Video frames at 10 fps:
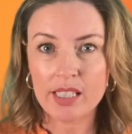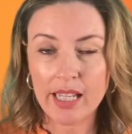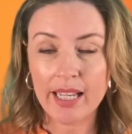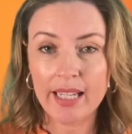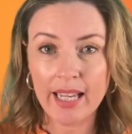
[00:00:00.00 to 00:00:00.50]

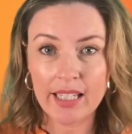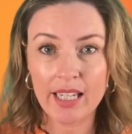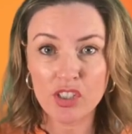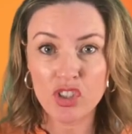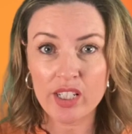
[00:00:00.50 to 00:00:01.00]
say
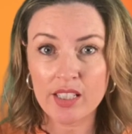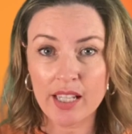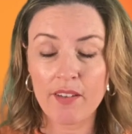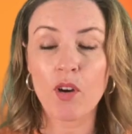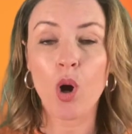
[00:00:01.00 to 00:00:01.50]
ADHDers
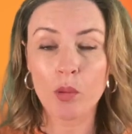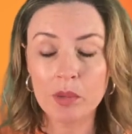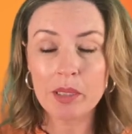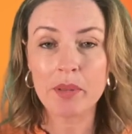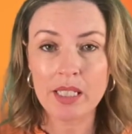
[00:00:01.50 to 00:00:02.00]
have
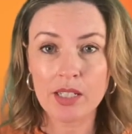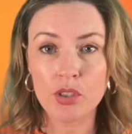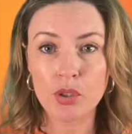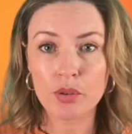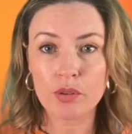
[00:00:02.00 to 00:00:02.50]

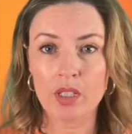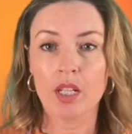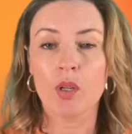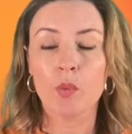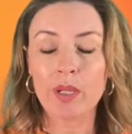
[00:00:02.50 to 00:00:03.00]
omnipotential.
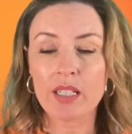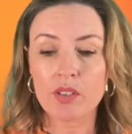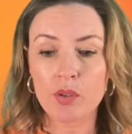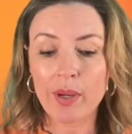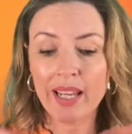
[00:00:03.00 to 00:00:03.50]
We can
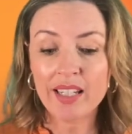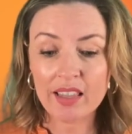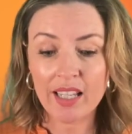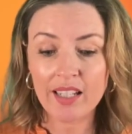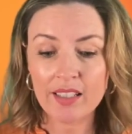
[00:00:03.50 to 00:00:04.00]
do
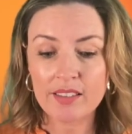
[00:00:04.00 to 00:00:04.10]
anything